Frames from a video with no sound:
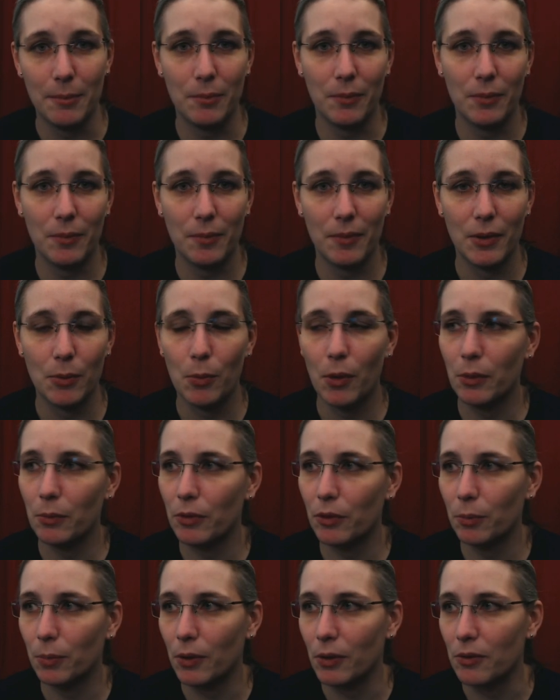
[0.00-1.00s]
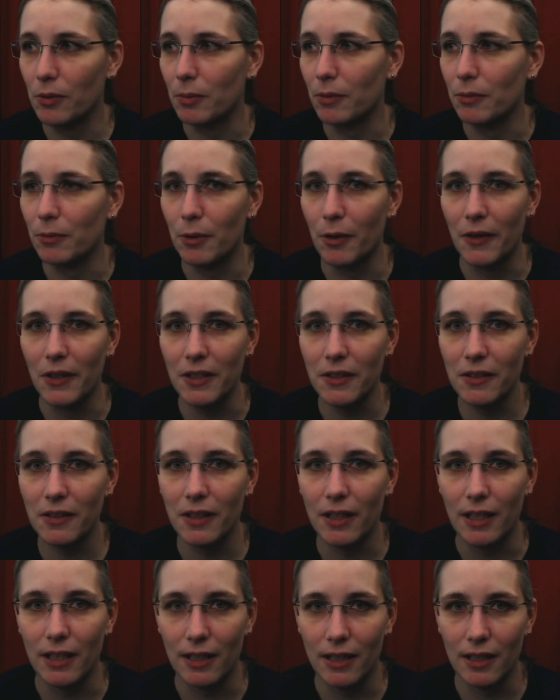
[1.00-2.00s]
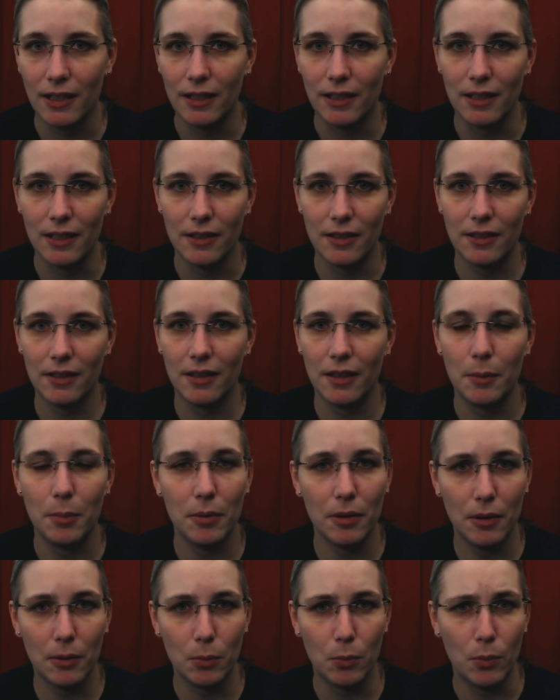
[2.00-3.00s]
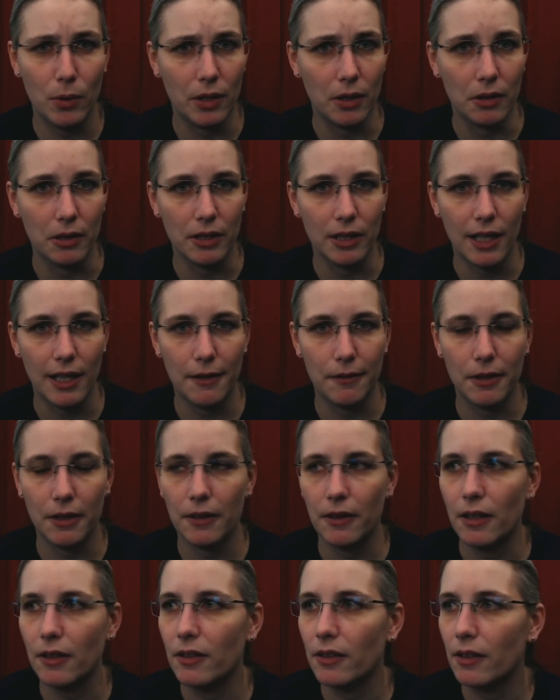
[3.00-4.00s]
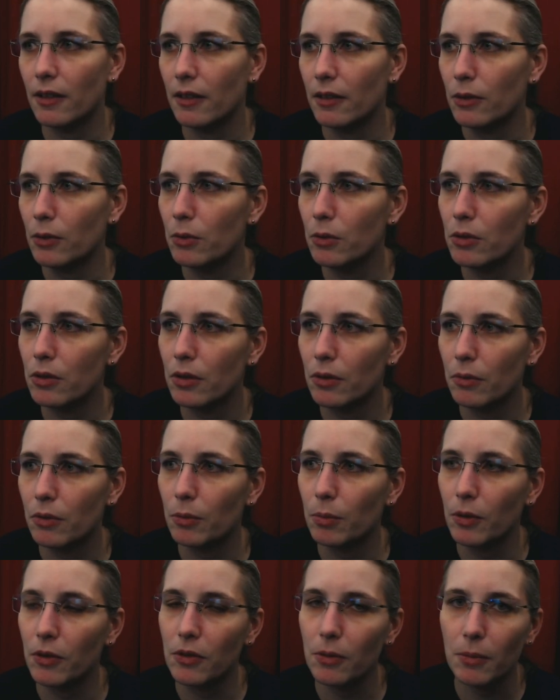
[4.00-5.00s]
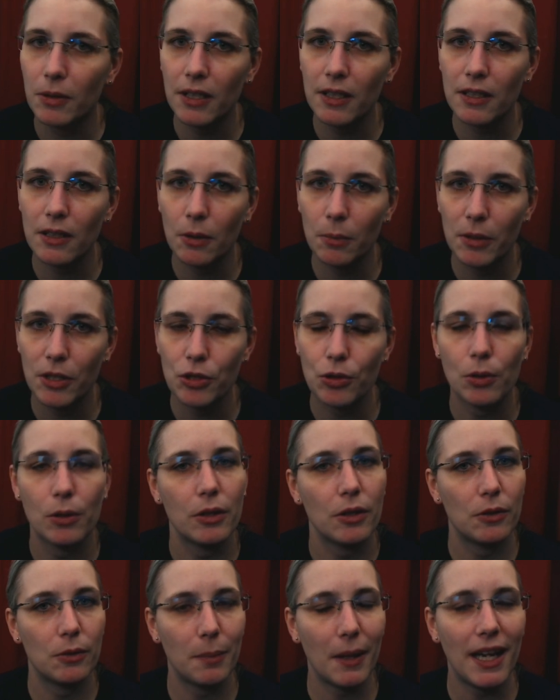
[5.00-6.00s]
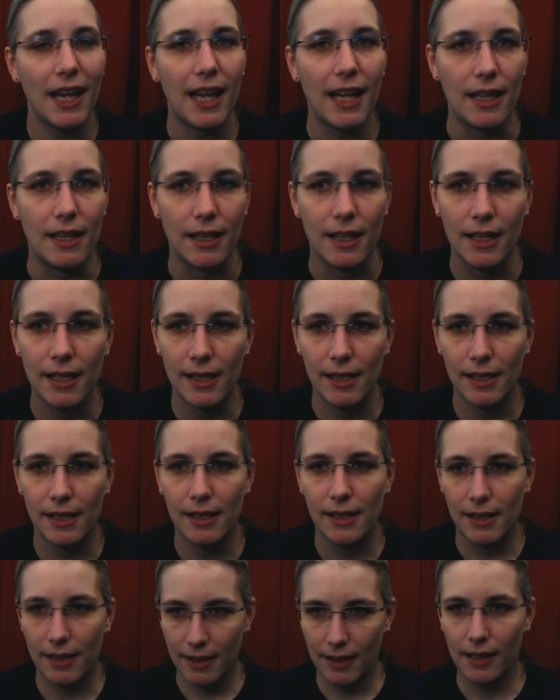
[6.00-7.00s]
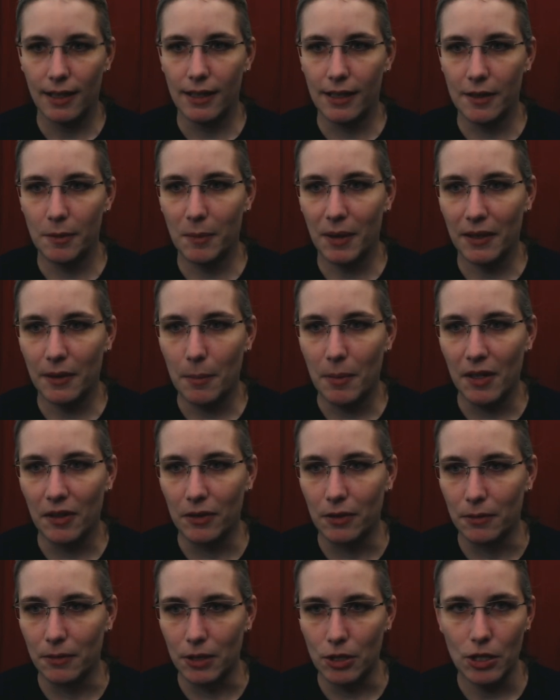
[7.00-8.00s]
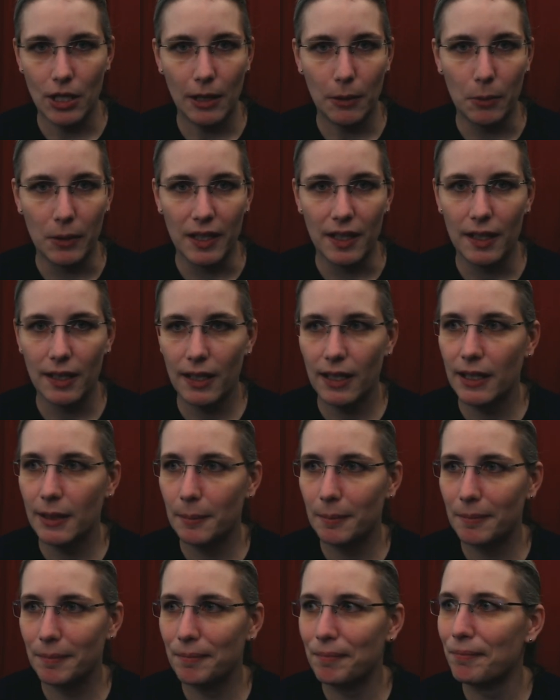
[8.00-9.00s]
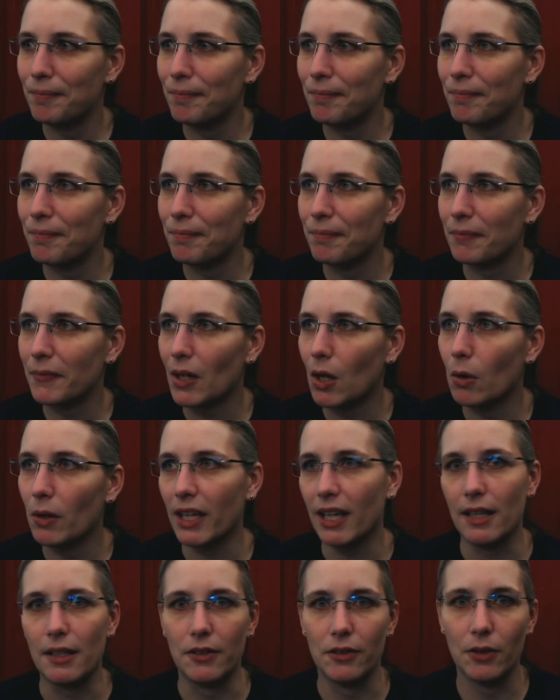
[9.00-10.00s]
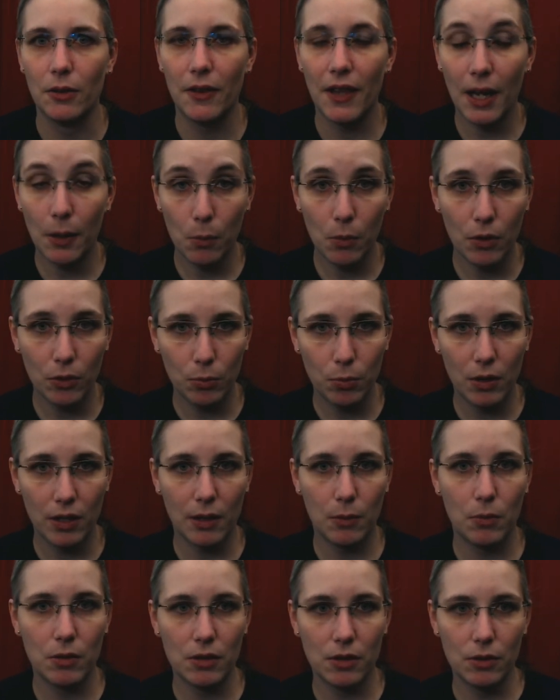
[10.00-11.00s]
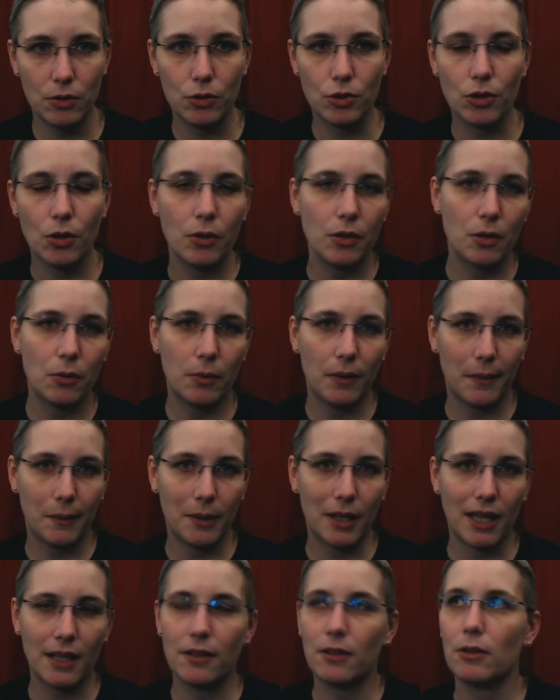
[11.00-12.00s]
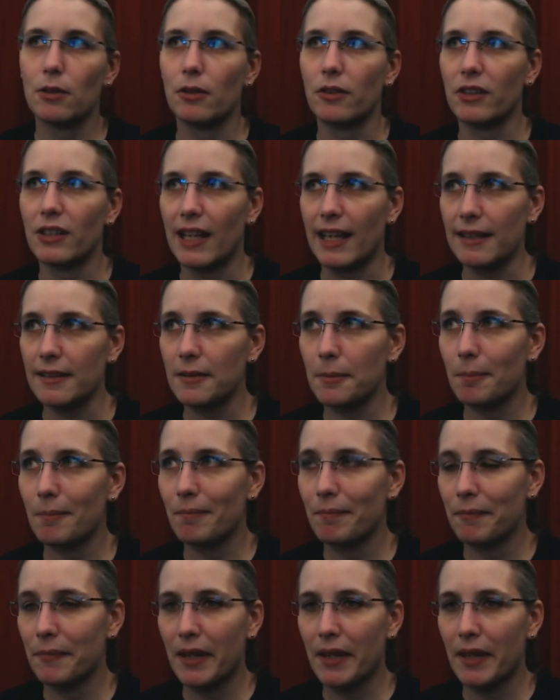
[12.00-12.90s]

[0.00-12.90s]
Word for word: I'm the one responsible for this. Uh, it's a bit weird having this huge responsibility on my shoulders, but hey, let's make the best of it, shall we? Um, okay, so that was what I wanted to show you with regards to the stats.